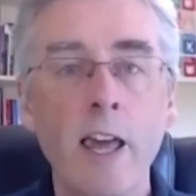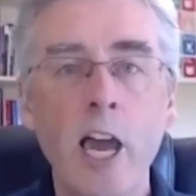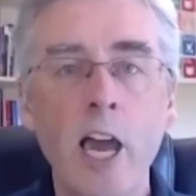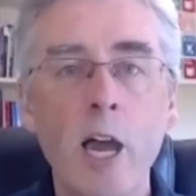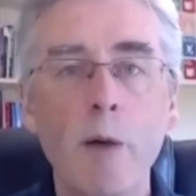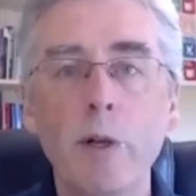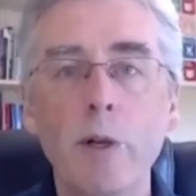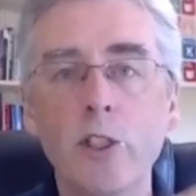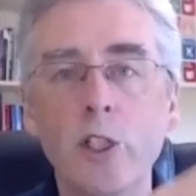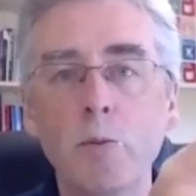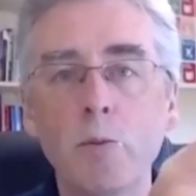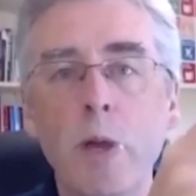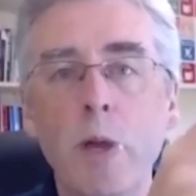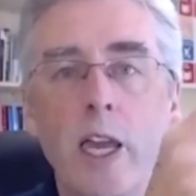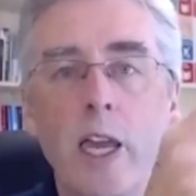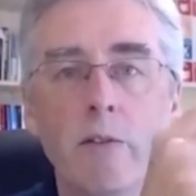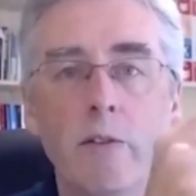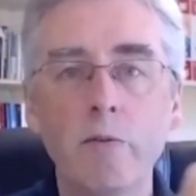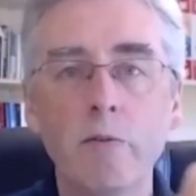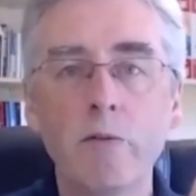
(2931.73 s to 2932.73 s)
How much is
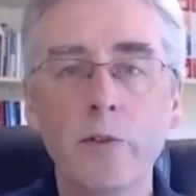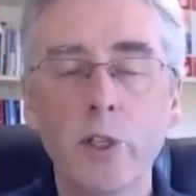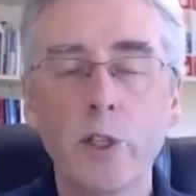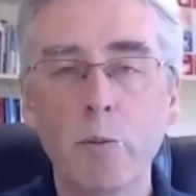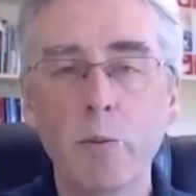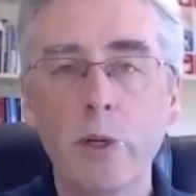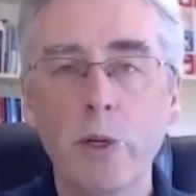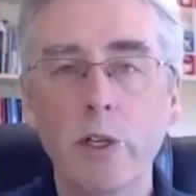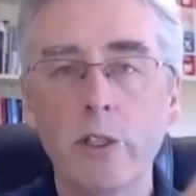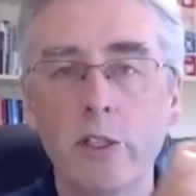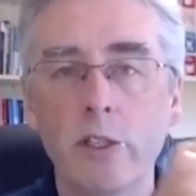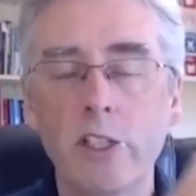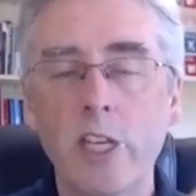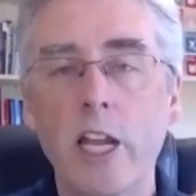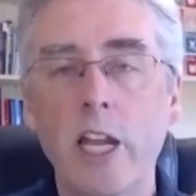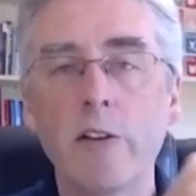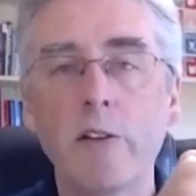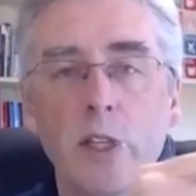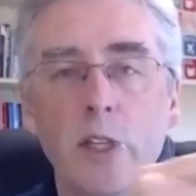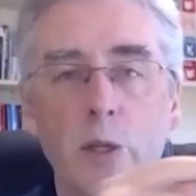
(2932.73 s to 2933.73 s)
paying for the
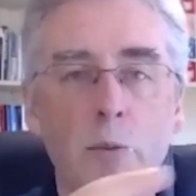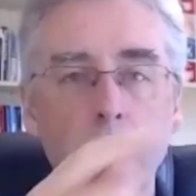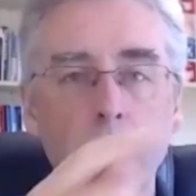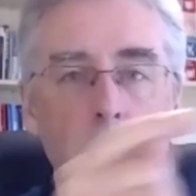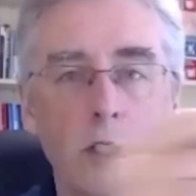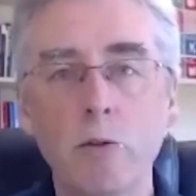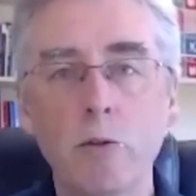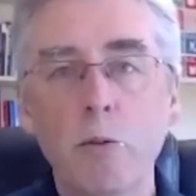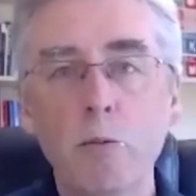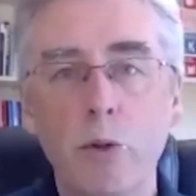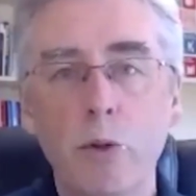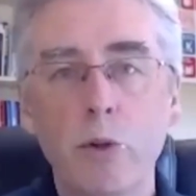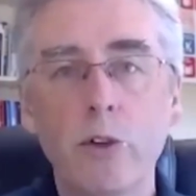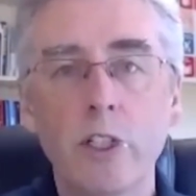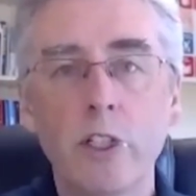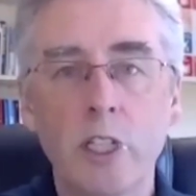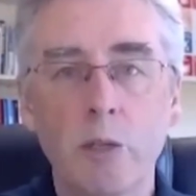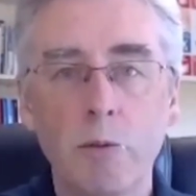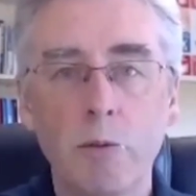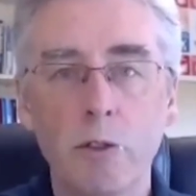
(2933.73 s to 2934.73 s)
salary of the person who
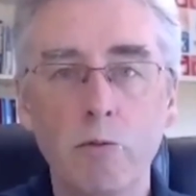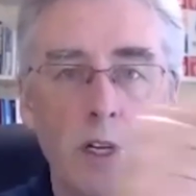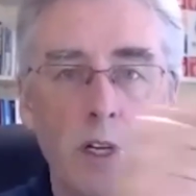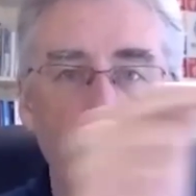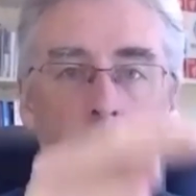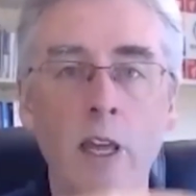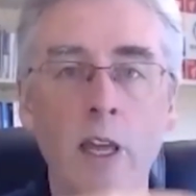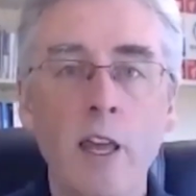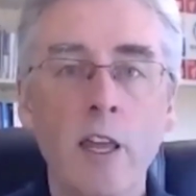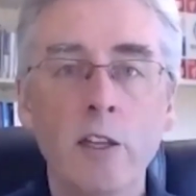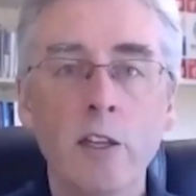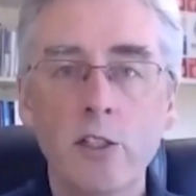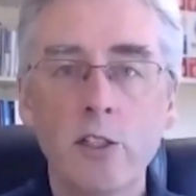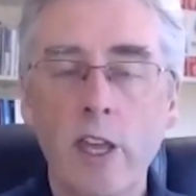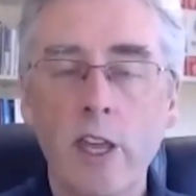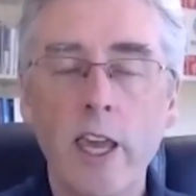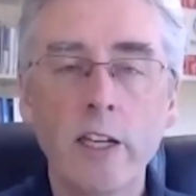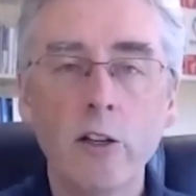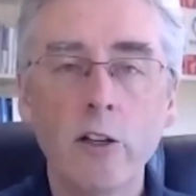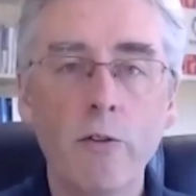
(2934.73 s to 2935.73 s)
employed them and run
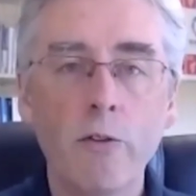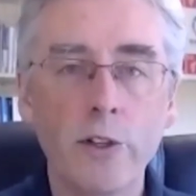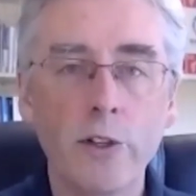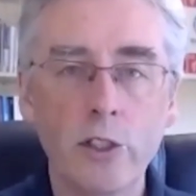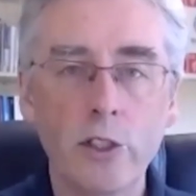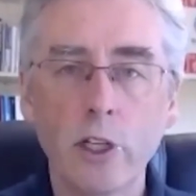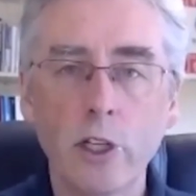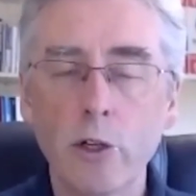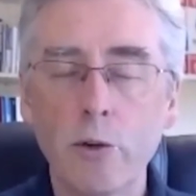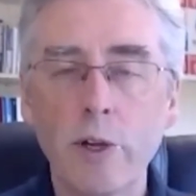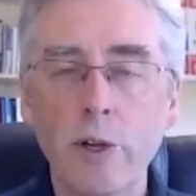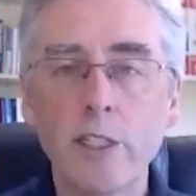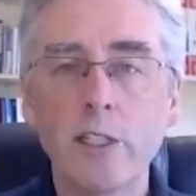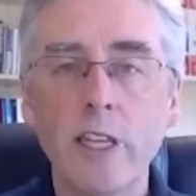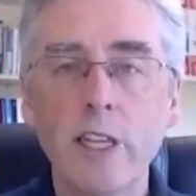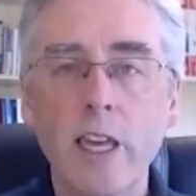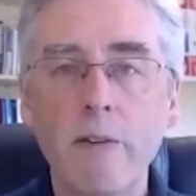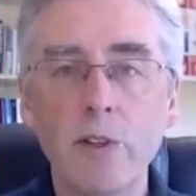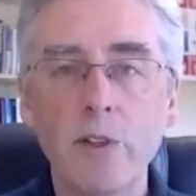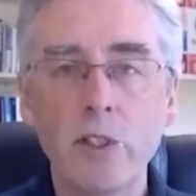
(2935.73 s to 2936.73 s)
the head office and
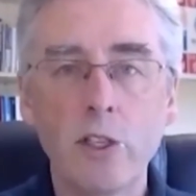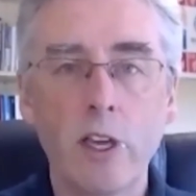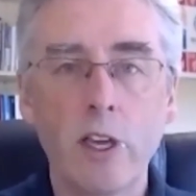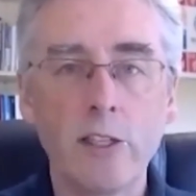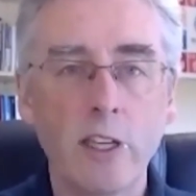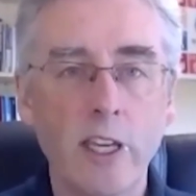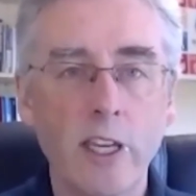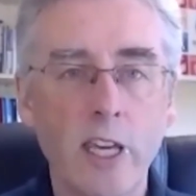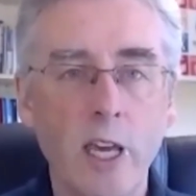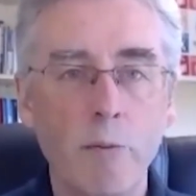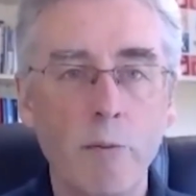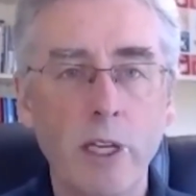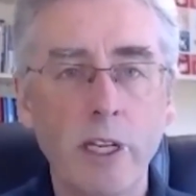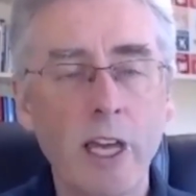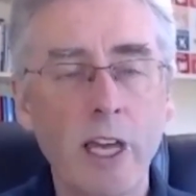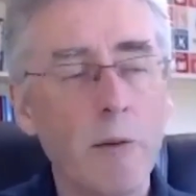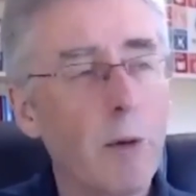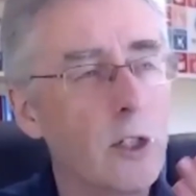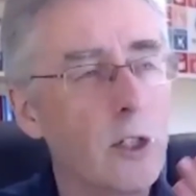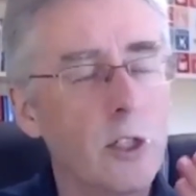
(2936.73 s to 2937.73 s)
created the advertising campaign?
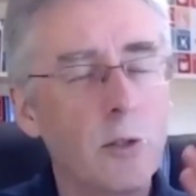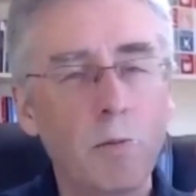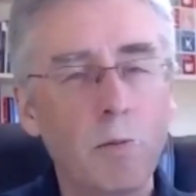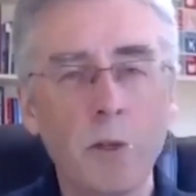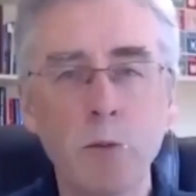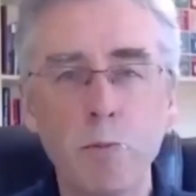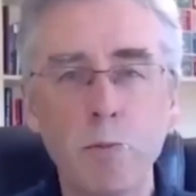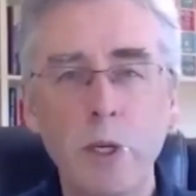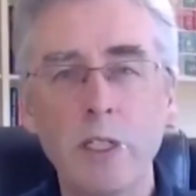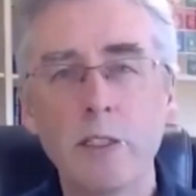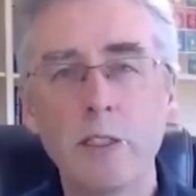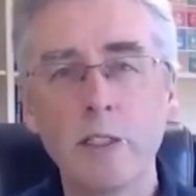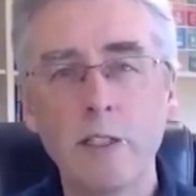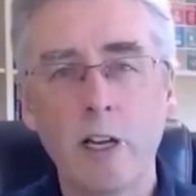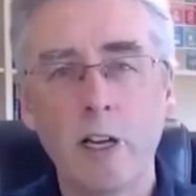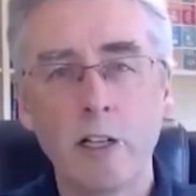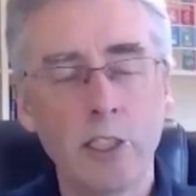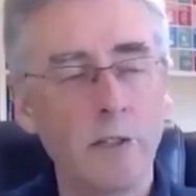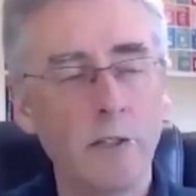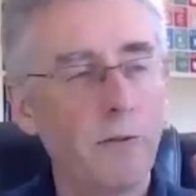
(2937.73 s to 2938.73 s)
How much is being
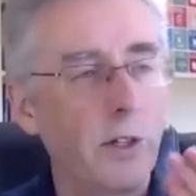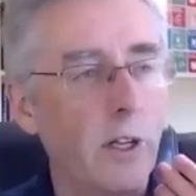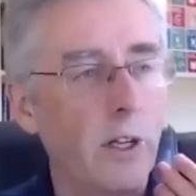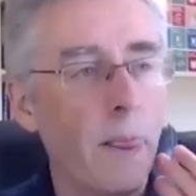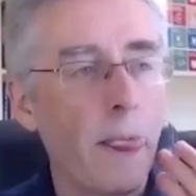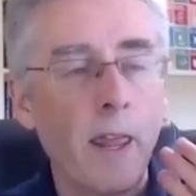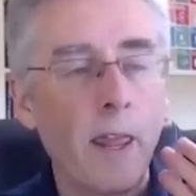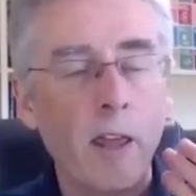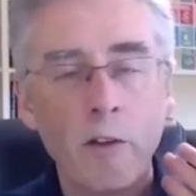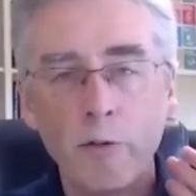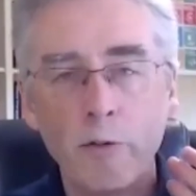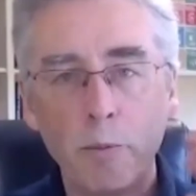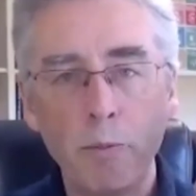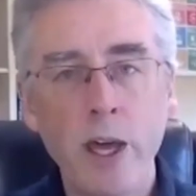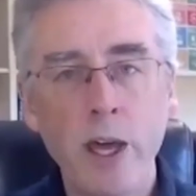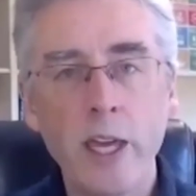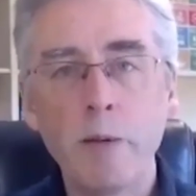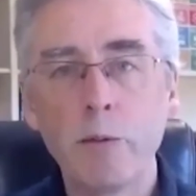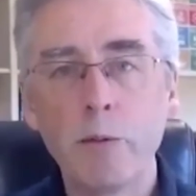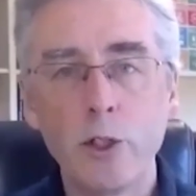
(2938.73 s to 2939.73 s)
deducted for
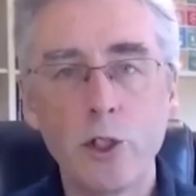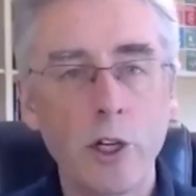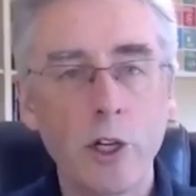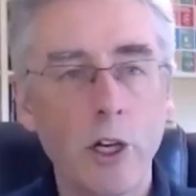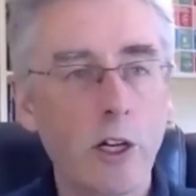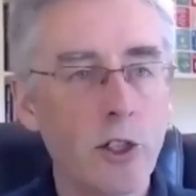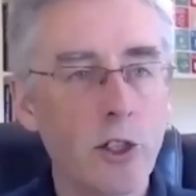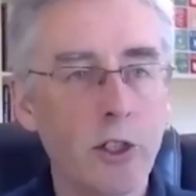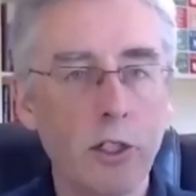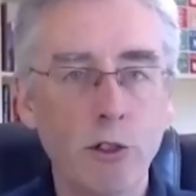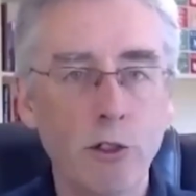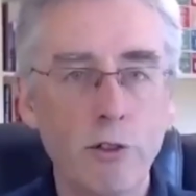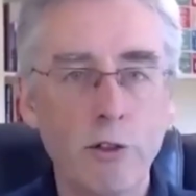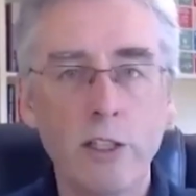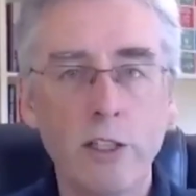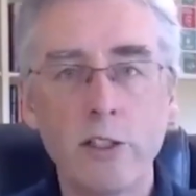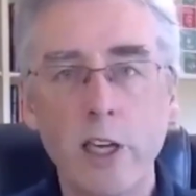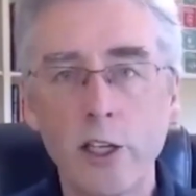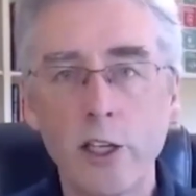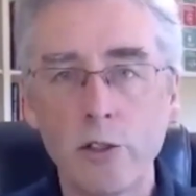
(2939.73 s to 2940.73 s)
payment charges and
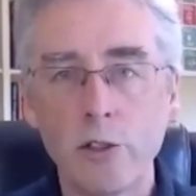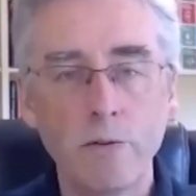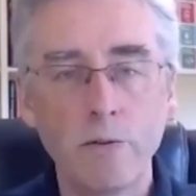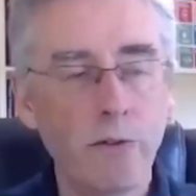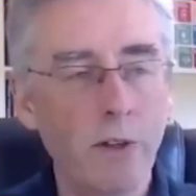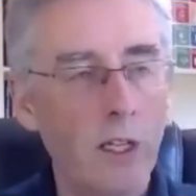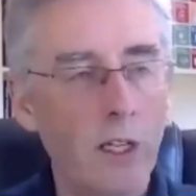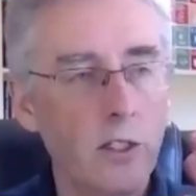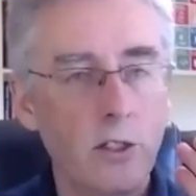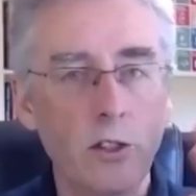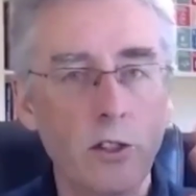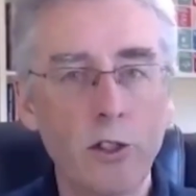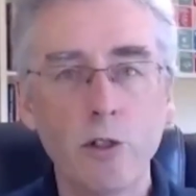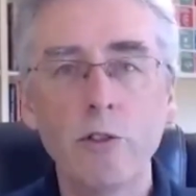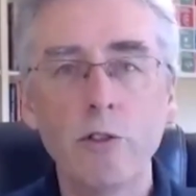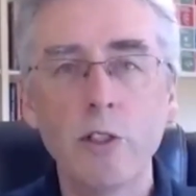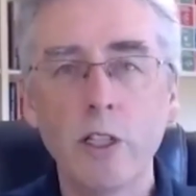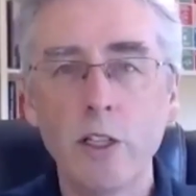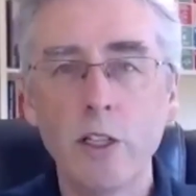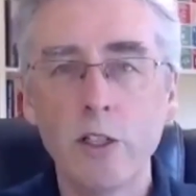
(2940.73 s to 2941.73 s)
transaction fees and
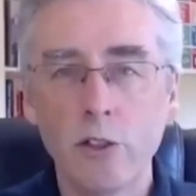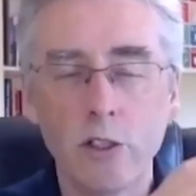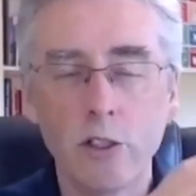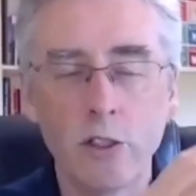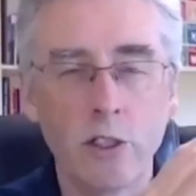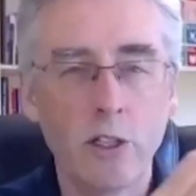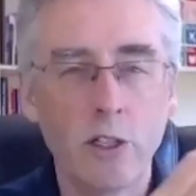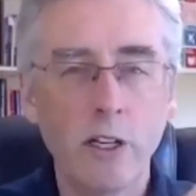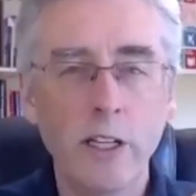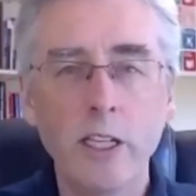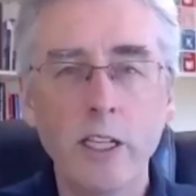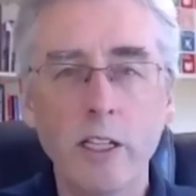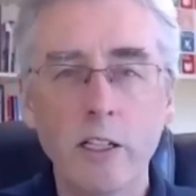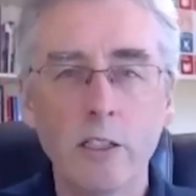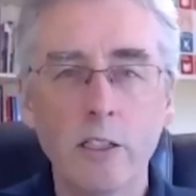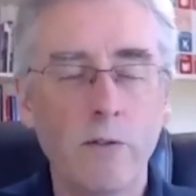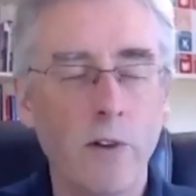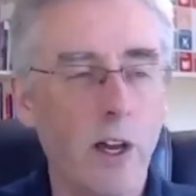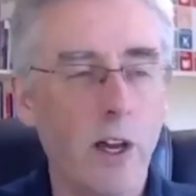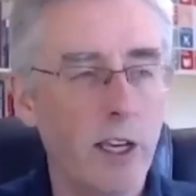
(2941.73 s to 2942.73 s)
due diligence and legal
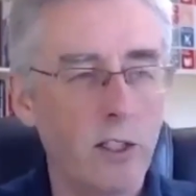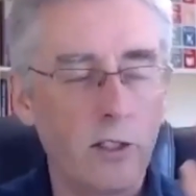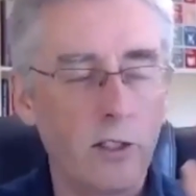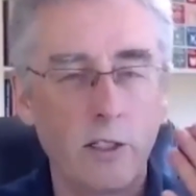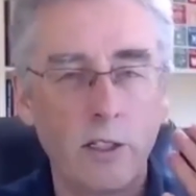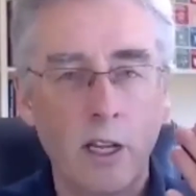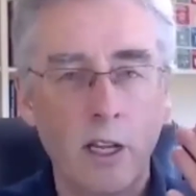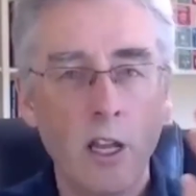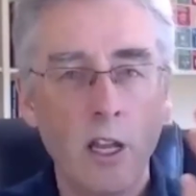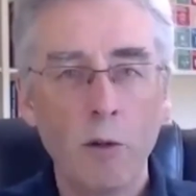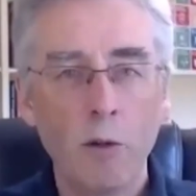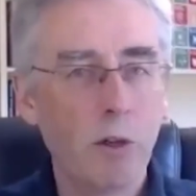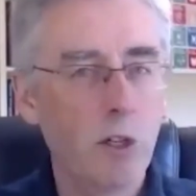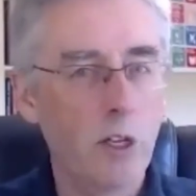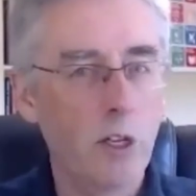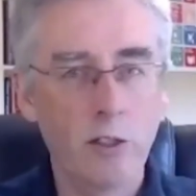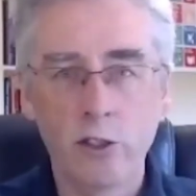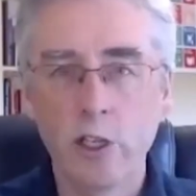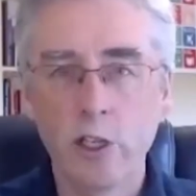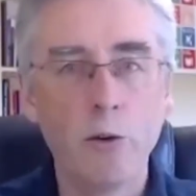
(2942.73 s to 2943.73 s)
advice and
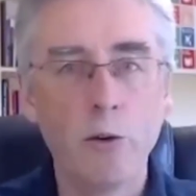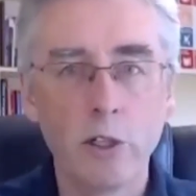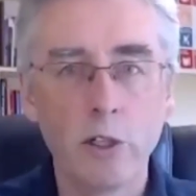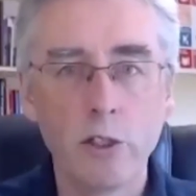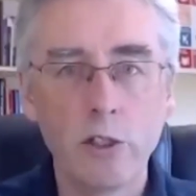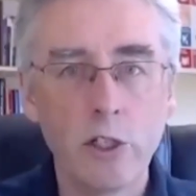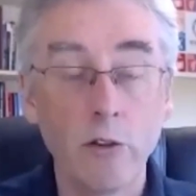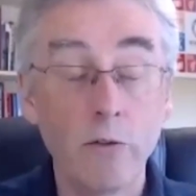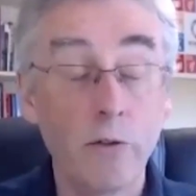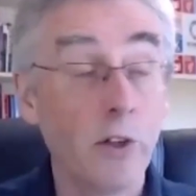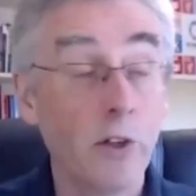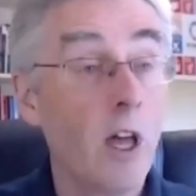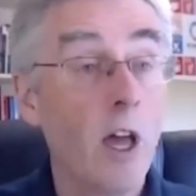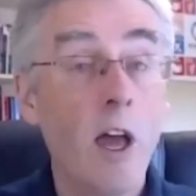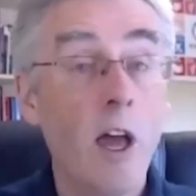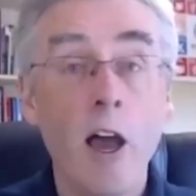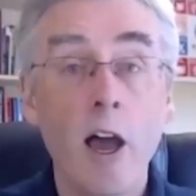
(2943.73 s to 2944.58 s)
so on and forth?